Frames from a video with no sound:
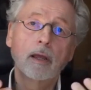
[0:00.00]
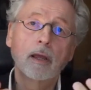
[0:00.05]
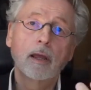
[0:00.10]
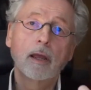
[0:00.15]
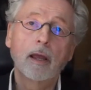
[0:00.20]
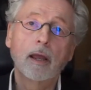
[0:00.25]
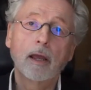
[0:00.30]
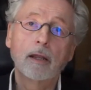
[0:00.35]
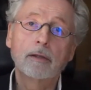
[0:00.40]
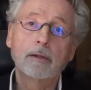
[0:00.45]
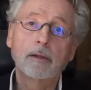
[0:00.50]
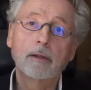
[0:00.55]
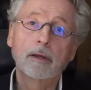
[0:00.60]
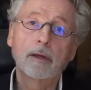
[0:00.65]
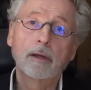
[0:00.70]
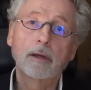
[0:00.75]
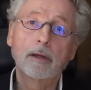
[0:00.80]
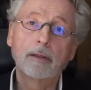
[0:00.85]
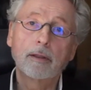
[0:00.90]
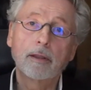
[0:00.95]
And
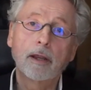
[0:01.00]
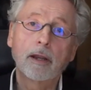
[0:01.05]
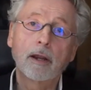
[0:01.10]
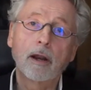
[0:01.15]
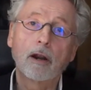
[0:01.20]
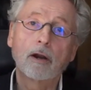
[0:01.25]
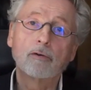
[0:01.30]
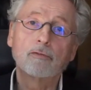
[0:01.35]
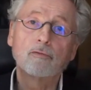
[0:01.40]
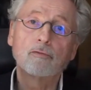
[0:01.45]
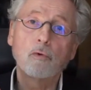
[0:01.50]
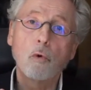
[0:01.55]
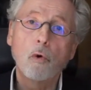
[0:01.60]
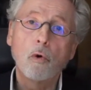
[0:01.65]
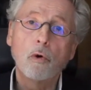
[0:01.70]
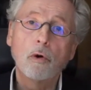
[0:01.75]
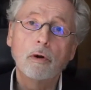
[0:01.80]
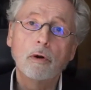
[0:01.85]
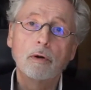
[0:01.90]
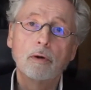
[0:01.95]
there are
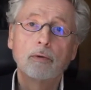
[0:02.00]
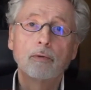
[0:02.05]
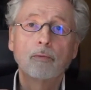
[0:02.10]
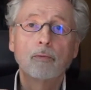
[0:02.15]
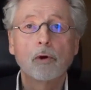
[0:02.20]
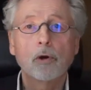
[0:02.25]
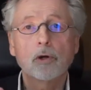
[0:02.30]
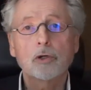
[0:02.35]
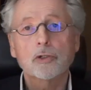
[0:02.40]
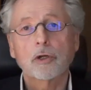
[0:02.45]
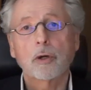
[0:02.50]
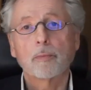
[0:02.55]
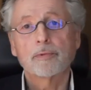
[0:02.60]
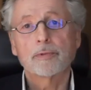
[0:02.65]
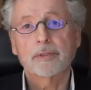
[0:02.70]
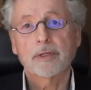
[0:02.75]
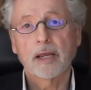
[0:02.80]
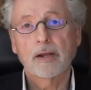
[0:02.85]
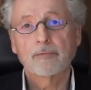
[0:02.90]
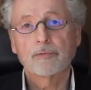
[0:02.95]
4
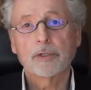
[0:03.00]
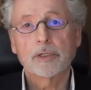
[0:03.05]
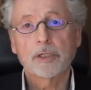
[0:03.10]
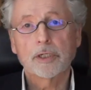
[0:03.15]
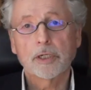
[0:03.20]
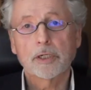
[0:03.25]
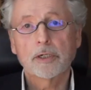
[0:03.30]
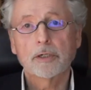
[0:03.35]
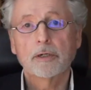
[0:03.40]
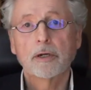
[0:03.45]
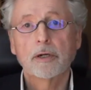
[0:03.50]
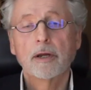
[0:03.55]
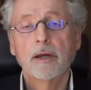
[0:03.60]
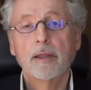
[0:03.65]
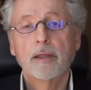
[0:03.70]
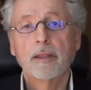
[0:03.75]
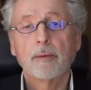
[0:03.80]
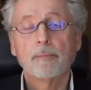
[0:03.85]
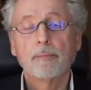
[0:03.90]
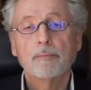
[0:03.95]
workshops every year.
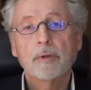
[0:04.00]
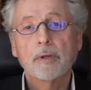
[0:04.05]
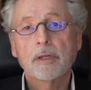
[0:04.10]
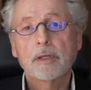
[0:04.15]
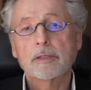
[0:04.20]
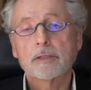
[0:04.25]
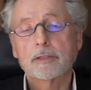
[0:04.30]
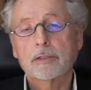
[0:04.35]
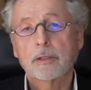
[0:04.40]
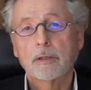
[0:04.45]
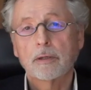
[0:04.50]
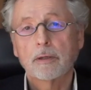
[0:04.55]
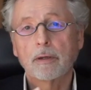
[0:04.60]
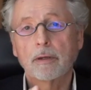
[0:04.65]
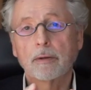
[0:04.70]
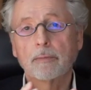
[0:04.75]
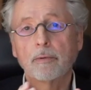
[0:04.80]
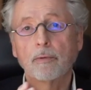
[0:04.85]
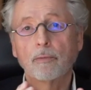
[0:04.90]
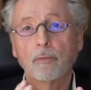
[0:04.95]
That means
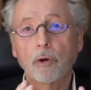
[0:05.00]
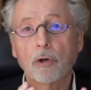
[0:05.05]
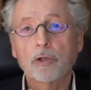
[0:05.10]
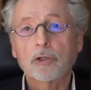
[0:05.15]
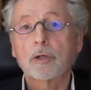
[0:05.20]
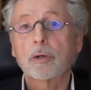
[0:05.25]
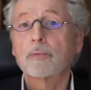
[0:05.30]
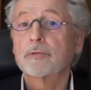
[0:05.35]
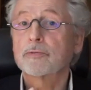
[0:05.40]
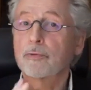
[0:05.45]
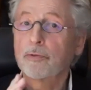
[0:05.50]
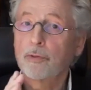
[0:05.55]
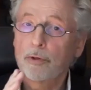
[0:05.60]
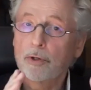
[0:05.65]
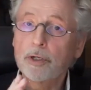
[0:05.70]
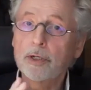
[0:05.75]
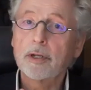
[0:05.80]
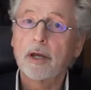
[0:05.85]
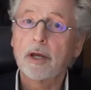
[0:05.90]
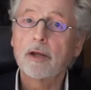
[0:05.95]
workshops,
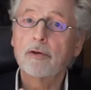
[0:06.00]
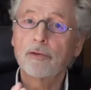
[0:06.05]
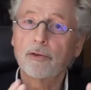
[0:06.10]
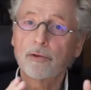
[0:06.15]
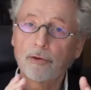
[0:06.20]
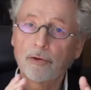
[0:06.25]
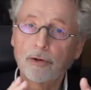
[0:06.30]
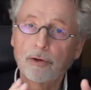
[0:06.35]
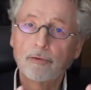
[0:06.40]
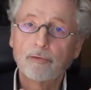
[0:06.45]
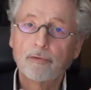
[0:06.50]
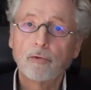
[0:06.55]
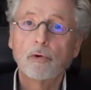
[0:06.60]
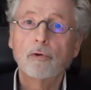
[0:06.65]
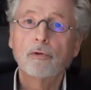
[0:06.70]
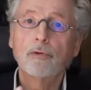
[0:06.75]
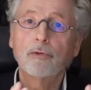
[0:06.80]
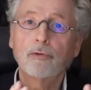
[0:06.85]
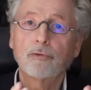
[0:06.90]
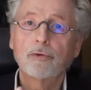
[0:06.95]

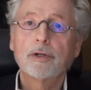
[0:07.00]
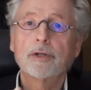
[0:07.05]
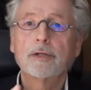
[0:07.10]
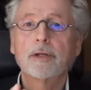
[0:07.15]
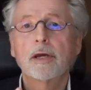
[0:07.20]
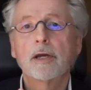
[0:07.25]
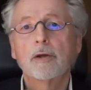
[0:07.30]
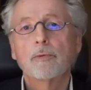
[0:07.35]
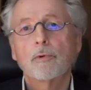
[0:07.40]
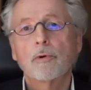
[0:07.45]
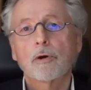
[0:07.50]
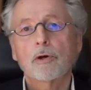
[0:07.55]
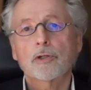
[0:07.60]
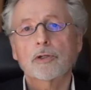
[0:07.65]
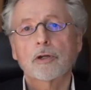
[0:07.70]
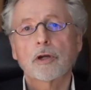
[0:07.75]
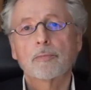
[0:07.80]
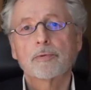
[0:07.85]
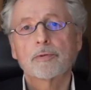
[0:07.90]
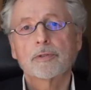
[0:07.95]
full 3-day
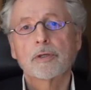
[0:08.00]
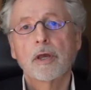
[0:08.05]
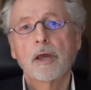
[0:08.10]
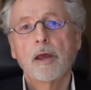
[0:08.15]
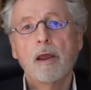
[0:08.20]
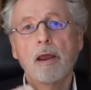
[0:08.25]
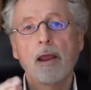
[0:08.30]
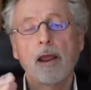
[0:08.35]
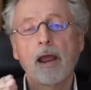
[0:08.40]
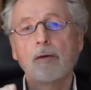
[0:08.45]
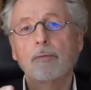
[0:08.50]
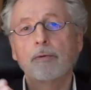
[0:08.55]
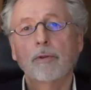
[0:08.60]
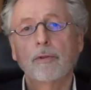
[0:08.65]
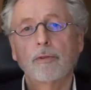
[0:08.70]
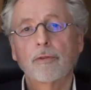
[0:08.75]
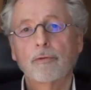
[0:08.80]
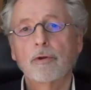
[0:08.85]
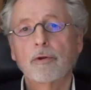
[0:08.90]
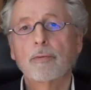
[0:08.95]
workshops. Every
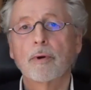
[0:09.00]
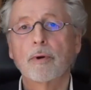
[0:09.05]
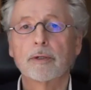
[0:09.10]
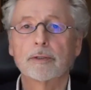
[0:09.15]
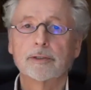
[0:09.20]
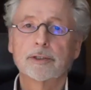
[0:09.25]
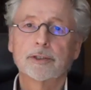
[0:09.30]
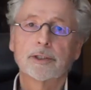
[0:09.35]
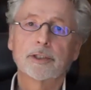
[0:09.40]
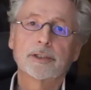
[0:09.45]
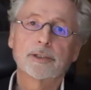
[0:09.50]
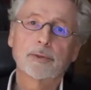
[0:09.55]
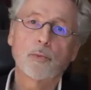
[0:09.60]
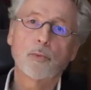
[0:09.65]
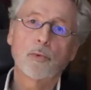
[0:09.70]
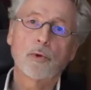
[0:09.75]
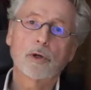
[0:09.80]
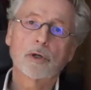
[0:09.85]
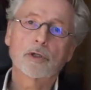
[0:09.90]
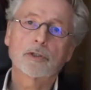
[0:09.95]
3 months is a
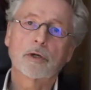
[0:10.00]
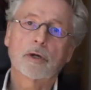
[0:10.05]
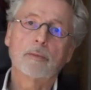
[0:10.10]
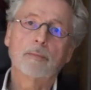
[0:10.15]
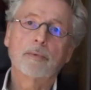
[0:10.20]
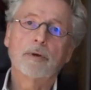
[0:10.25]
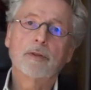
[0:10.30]
workshop.